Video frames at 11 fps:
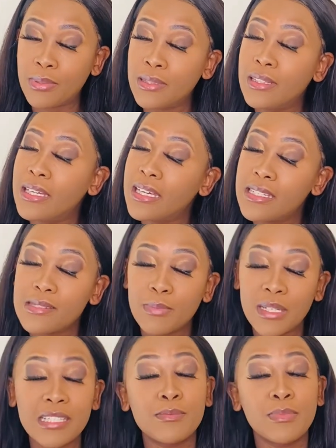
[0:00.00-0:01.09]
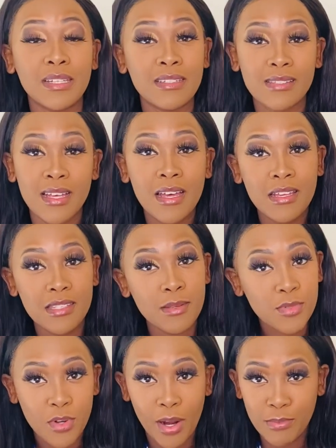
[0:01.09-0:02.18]
please, please, please
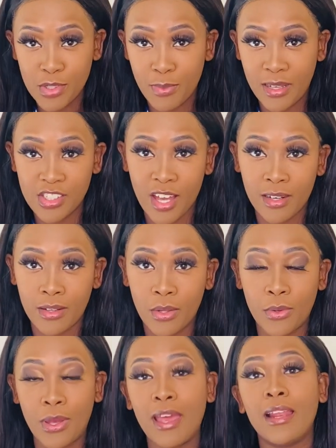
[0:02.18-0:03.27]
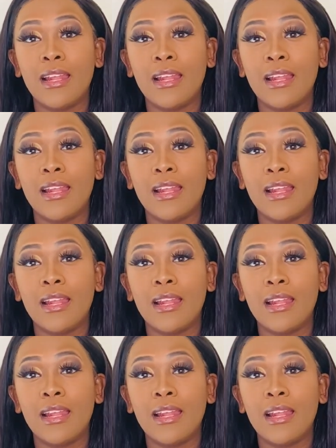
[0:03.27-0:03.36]
subscribe to my channel, okay?